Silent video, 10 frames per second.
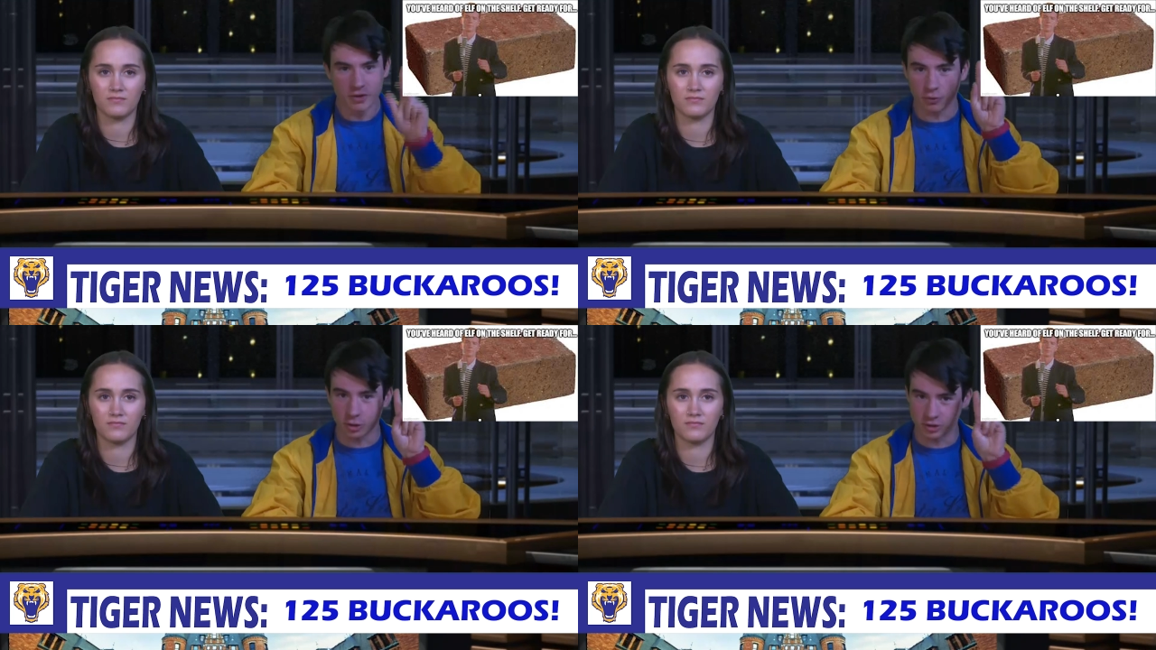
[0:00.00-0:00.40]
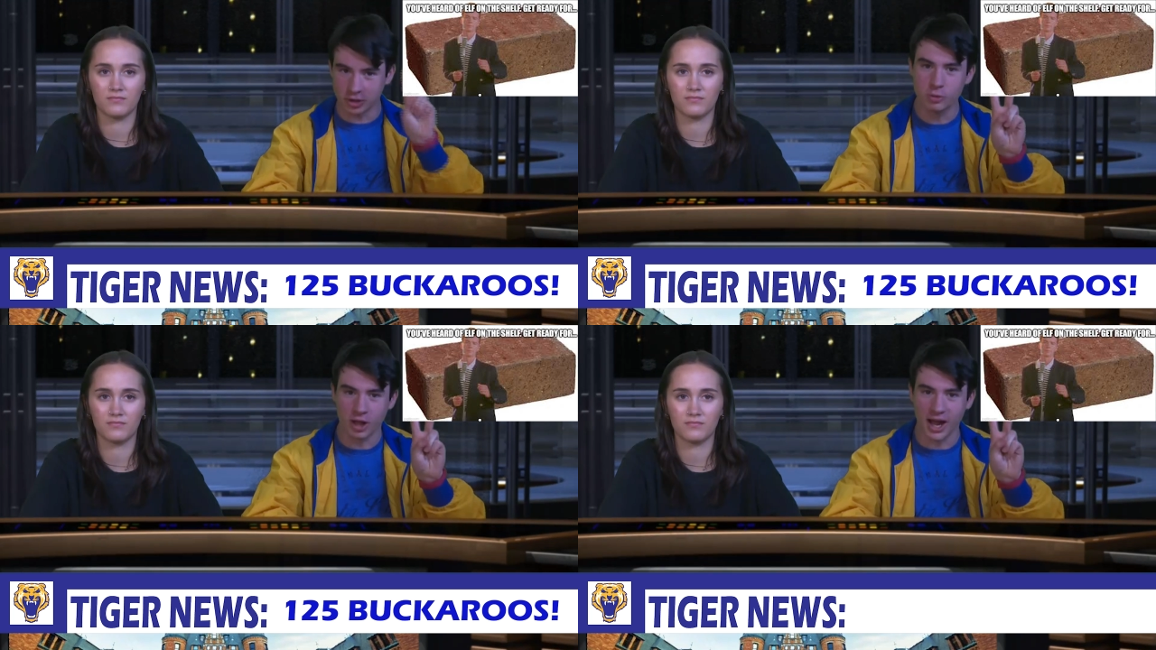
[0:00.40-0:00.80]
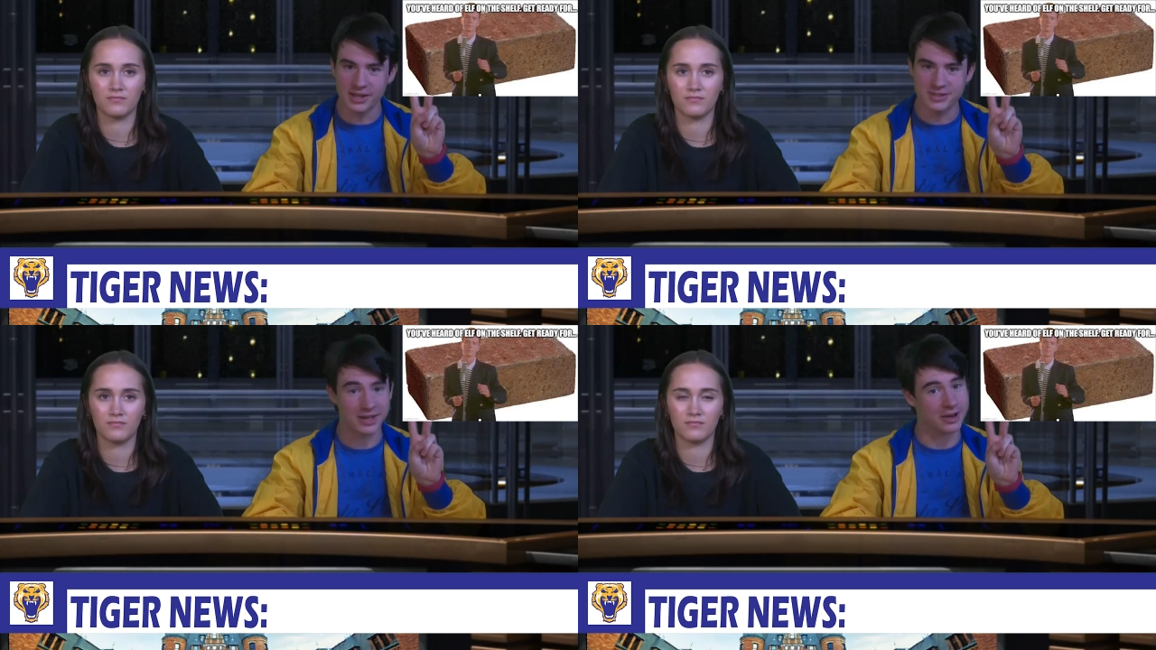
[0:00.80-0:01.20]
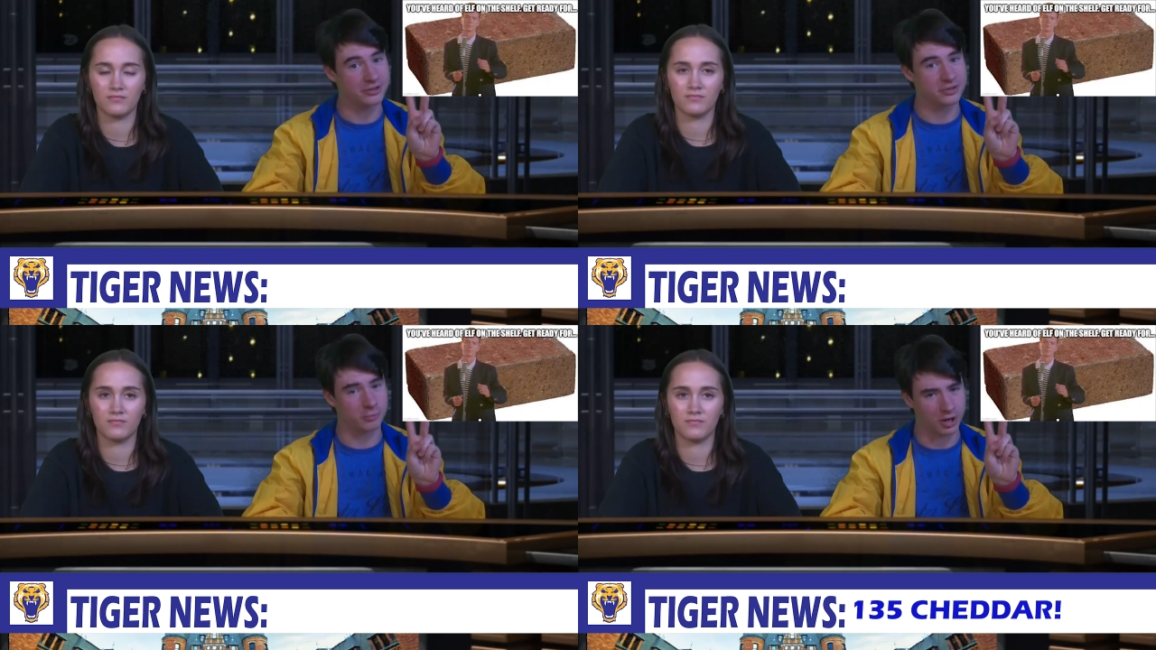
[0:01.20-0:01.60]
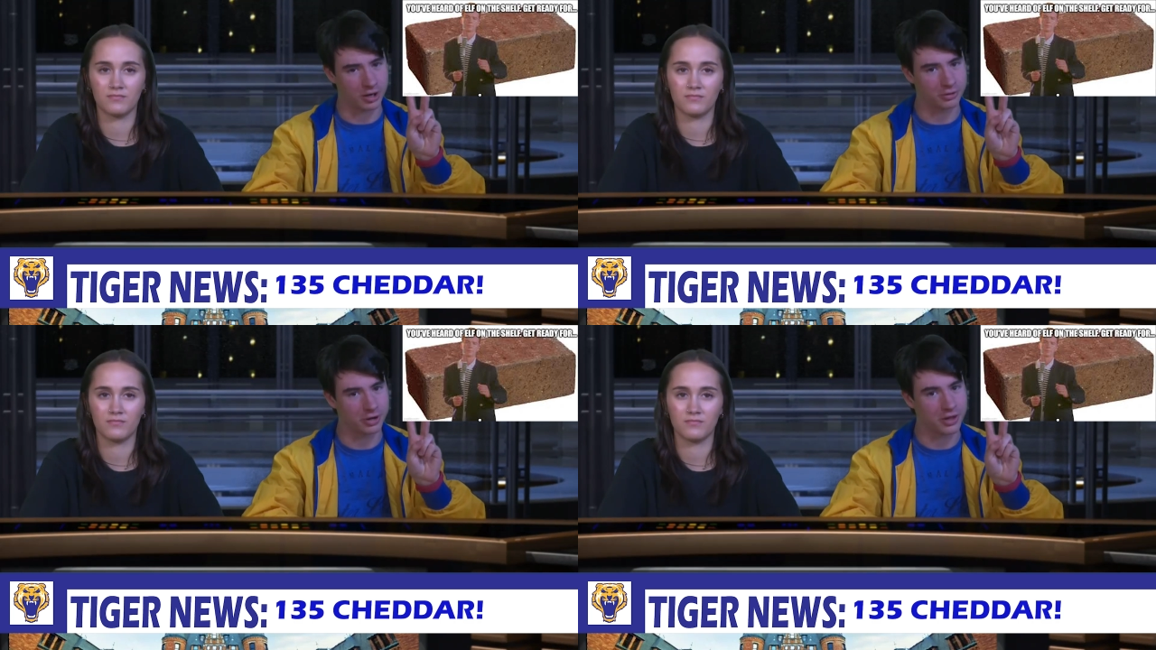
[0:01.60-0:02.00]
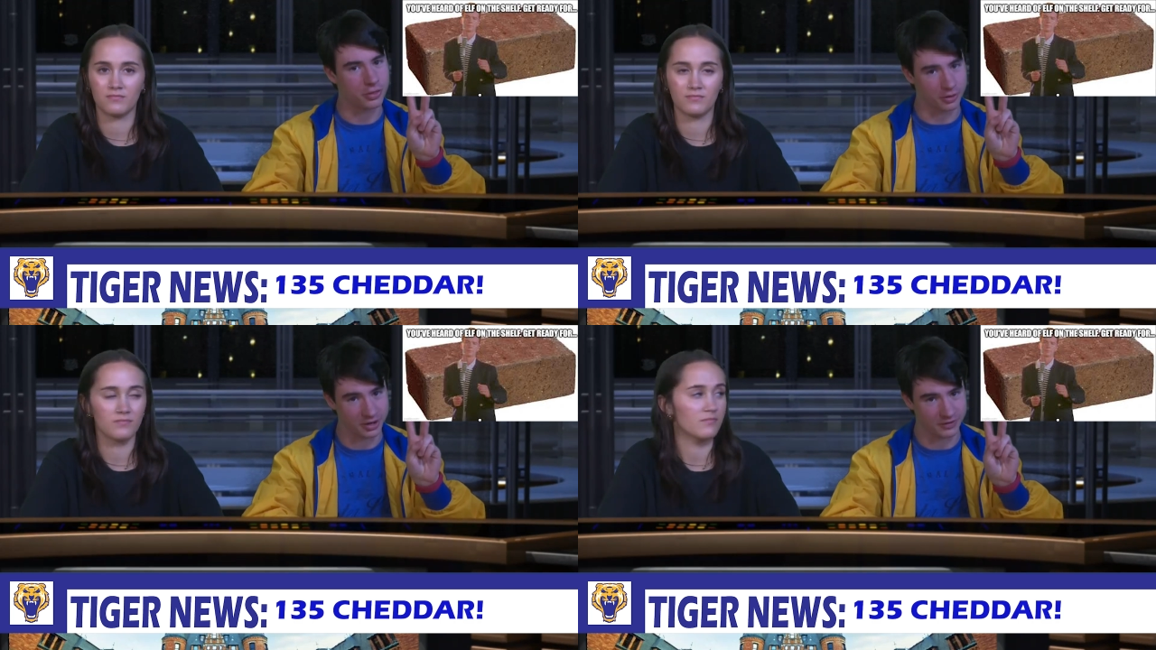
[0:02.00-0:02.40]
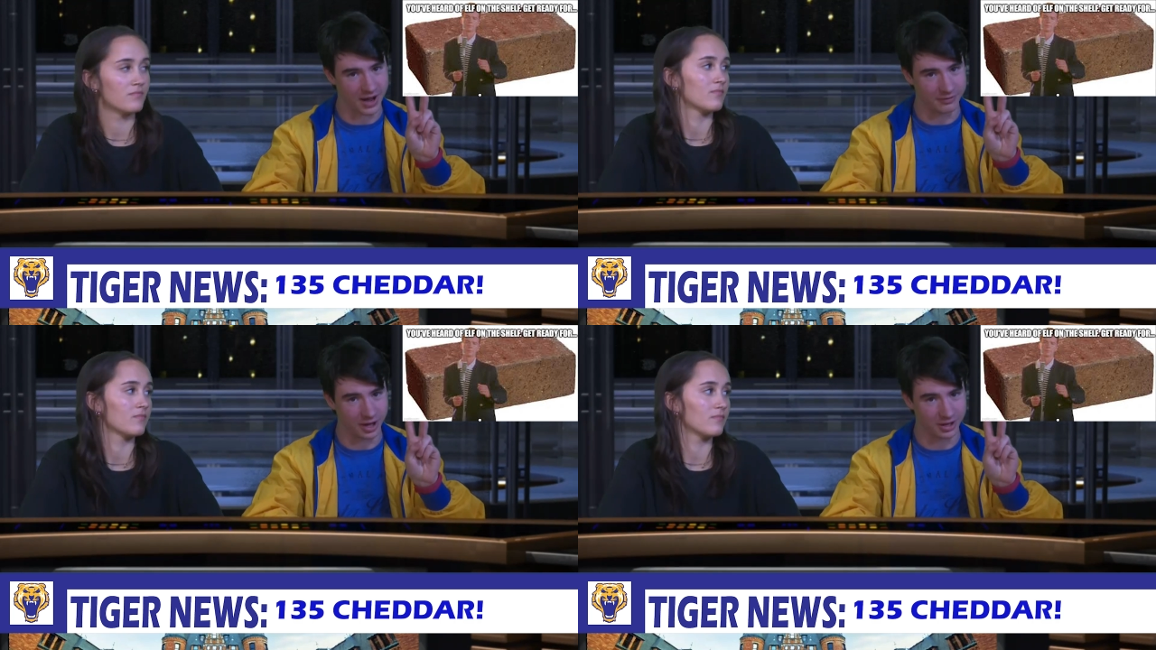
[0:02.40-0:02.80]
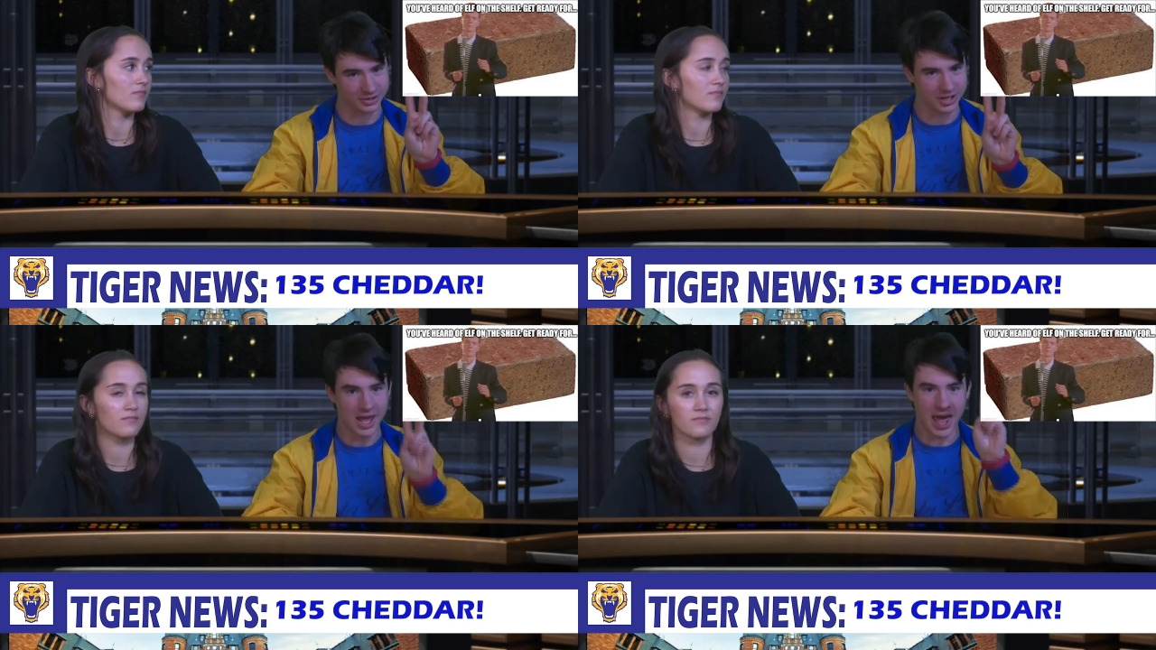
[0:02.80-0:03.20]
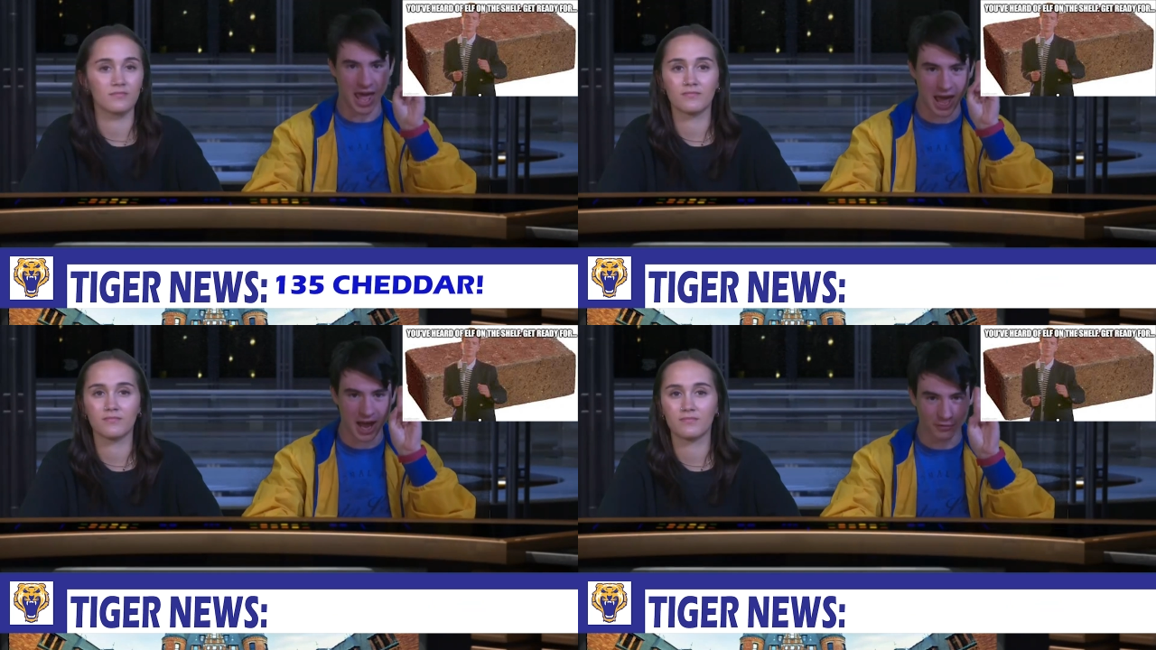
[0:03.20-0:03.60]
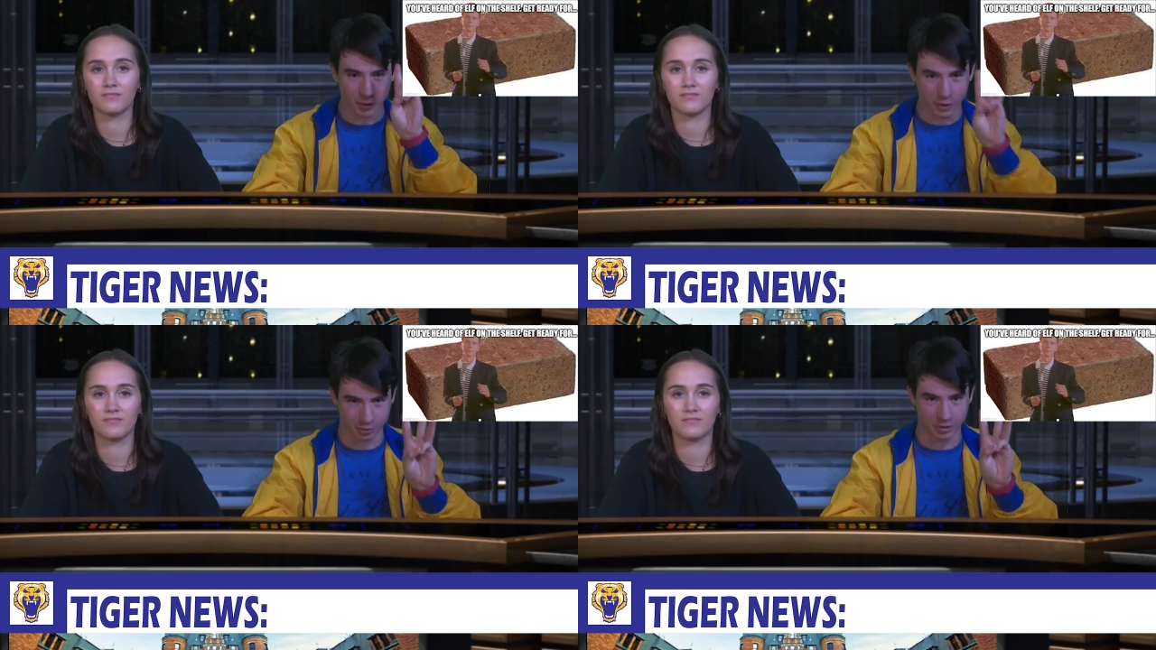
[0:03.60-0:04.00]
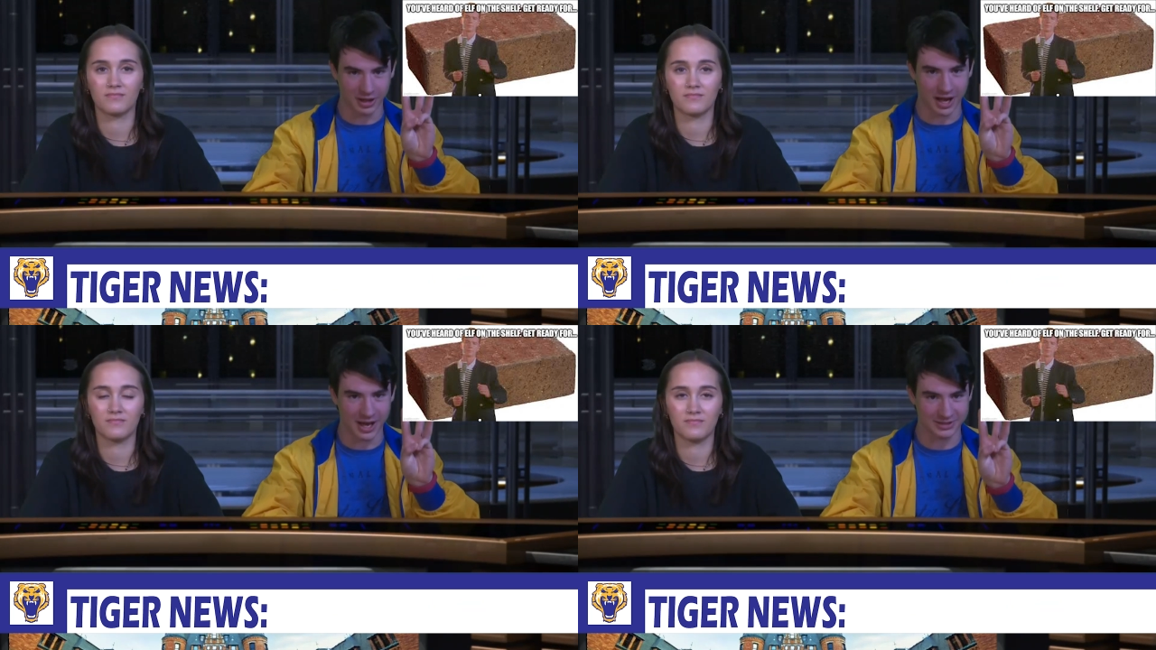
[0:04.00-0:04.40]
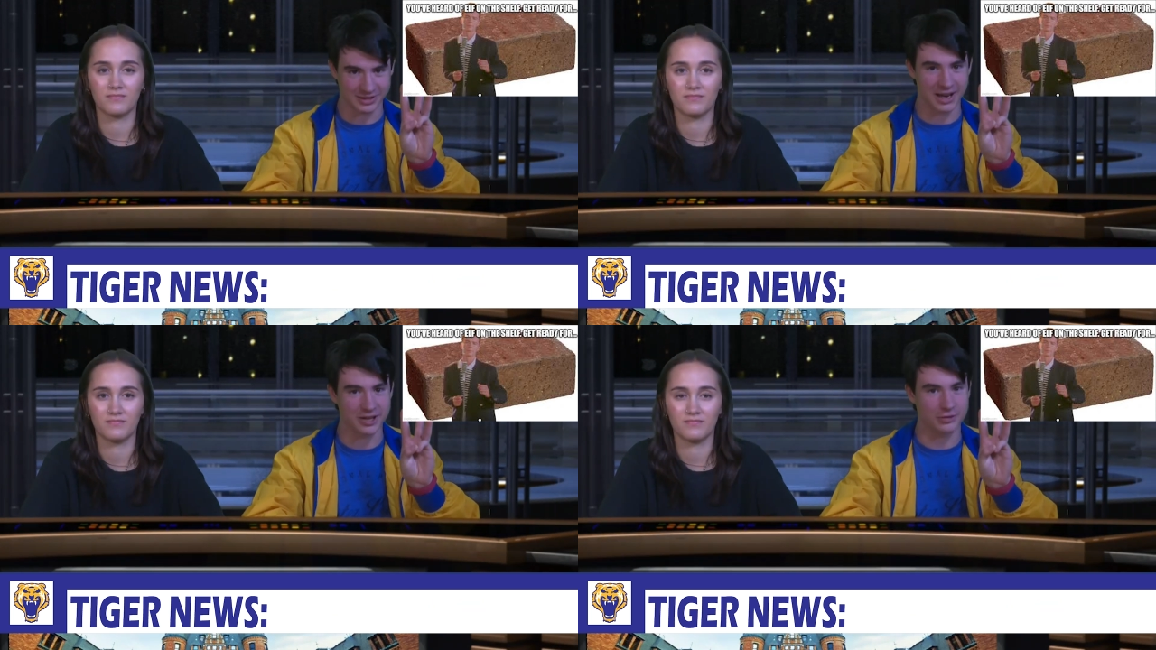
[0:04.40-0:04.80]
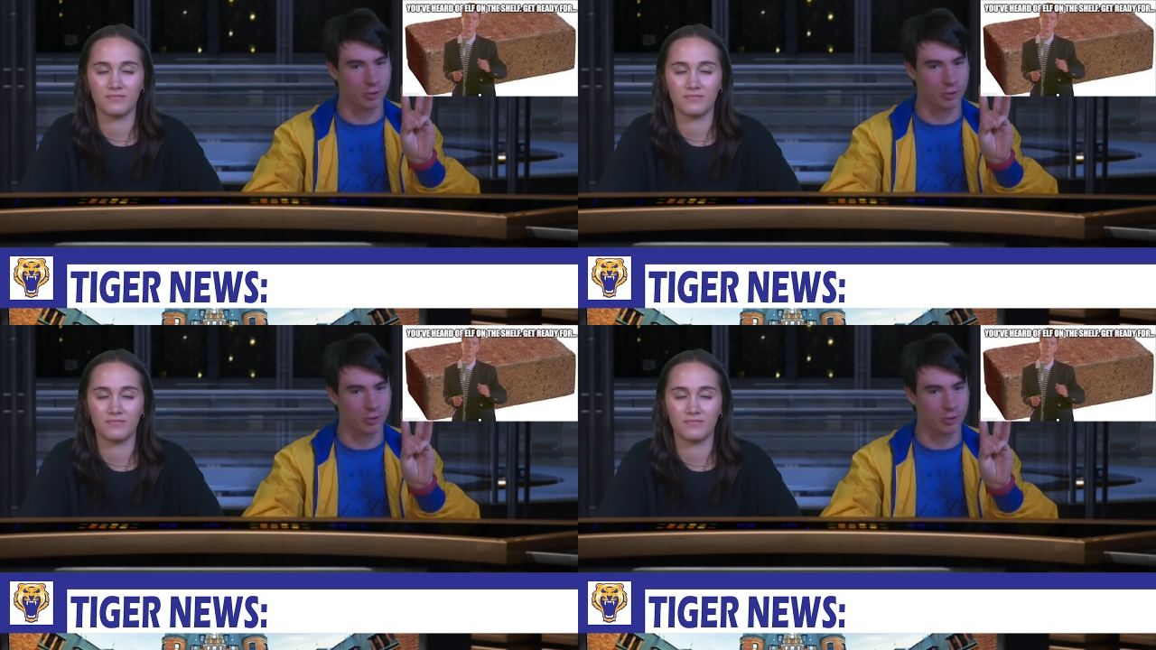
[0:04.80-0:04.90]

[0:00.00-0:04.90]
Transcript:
Speaker 1: For two lines, that is $135. And for three lines, that is